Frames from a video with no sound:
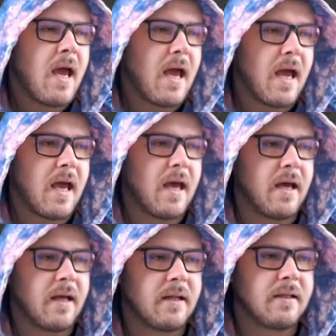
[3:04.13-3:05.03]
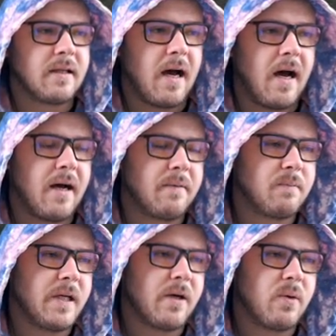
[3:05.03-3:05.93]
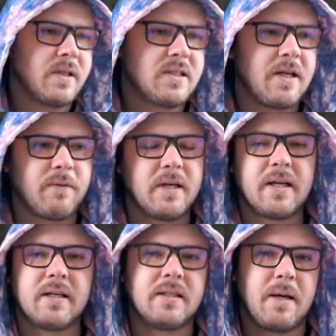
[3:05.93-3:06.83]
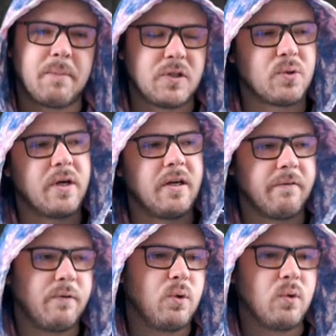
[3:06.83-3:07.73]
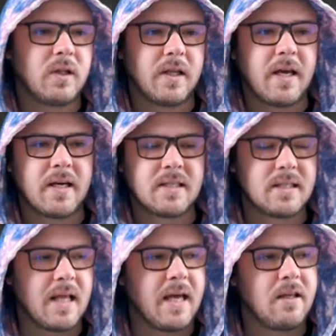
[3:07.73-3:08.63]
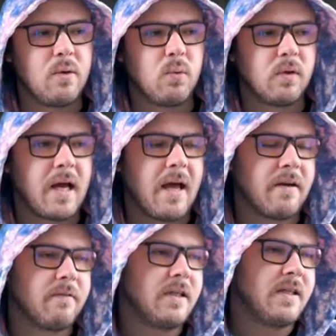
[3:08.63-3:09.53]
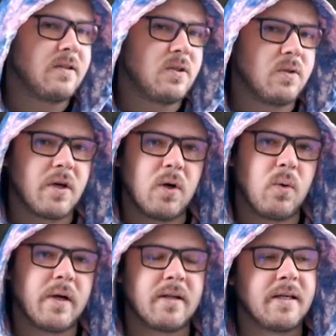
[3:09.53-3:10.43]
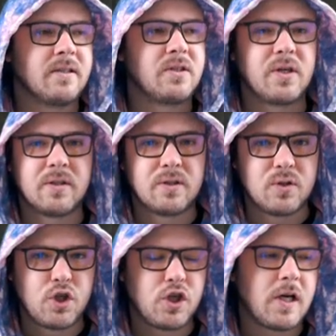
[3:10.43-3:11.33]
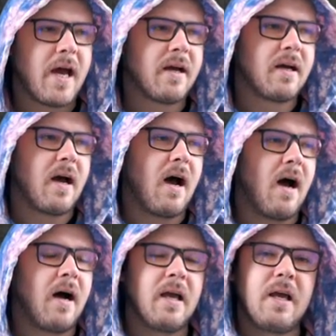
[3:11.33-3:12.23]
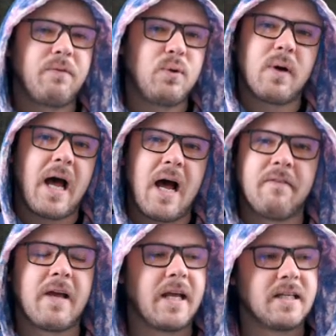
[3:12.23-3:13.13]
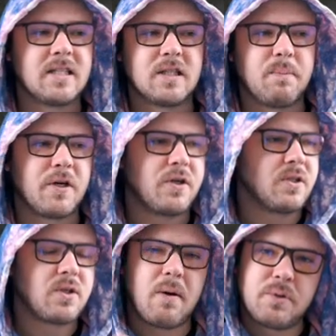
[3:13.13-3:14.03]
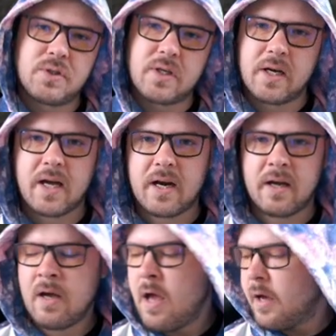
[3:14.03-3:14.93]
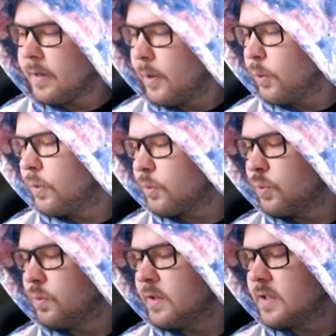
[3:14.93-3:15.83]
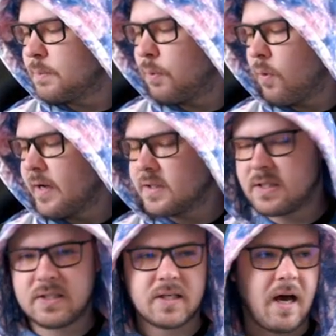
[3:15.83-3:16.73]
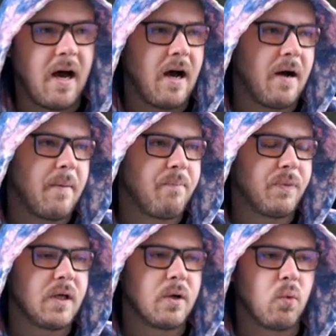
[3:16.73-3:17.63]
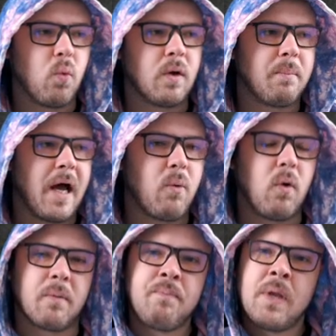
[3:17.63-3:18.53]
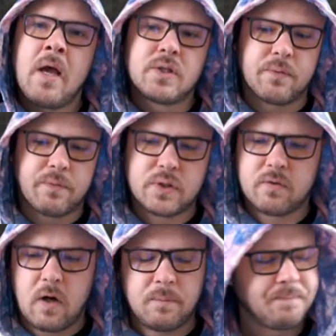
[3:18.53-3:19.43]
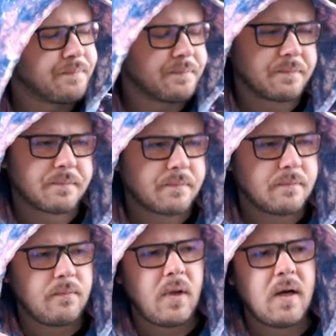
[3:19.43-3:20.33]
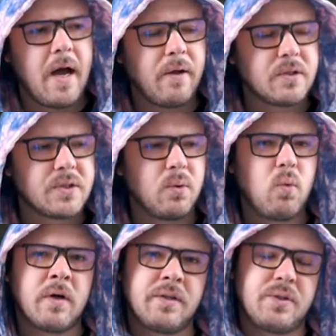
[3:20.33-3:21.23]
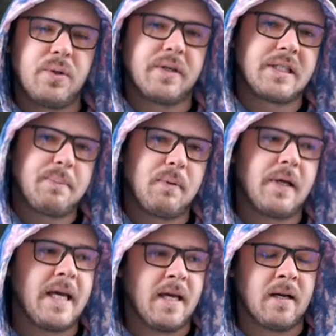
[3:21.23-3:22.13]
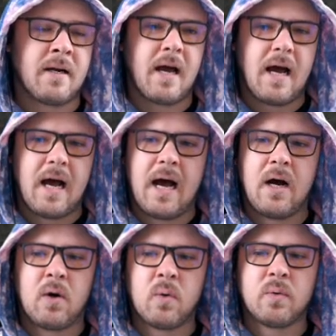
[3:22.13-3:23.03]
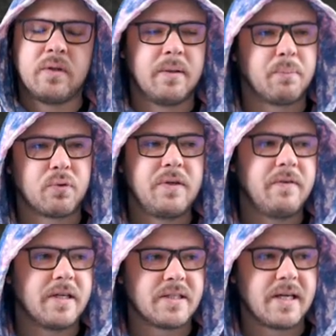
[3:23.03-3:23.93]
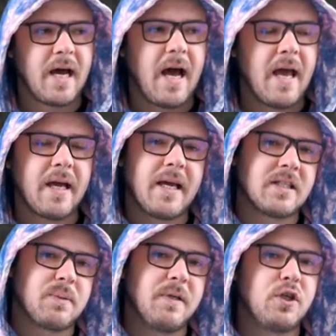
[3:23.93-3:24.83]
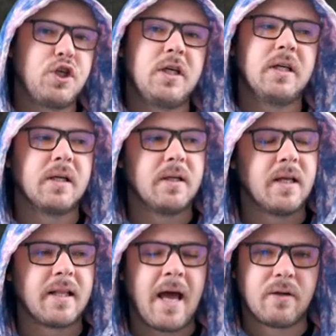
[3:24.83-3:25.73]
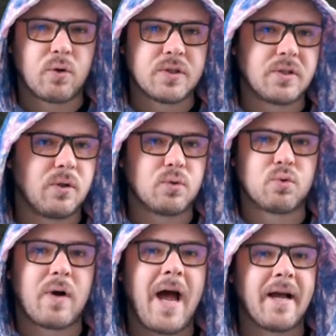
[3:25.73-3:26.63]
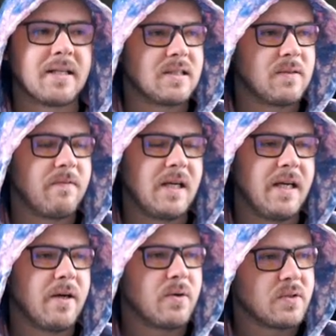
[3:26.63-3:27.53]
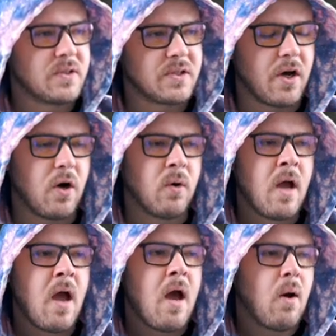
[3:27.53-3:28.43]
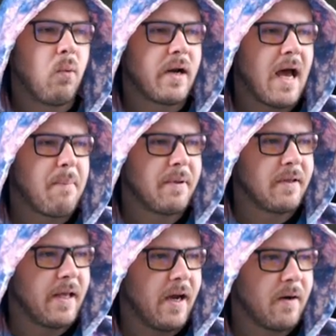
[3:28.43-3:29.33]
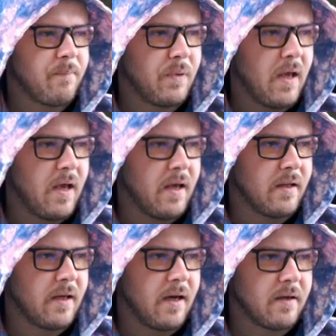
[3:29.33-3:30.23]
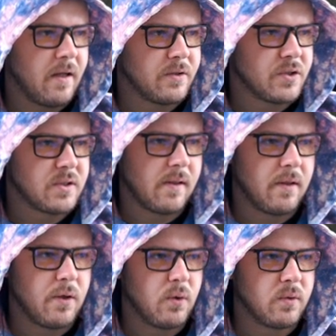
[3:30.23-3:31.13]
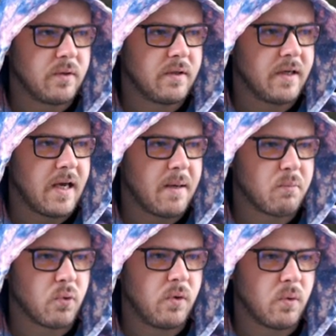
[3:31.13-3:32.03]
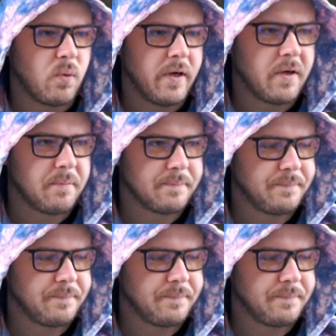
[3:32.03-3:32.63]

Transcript: And, um, you know, it's definitely going to demonstrate a few things that you will kind of need to know, and it's good to check uh, if you have any suspicion. So I'm just going to kind of go through these points, um, you know, one by one. So first of all, I also wanted to explain how the previous guy against me cheated in that Crystal Dragons video. So what happened there, and uh, I'll just load the game real quick.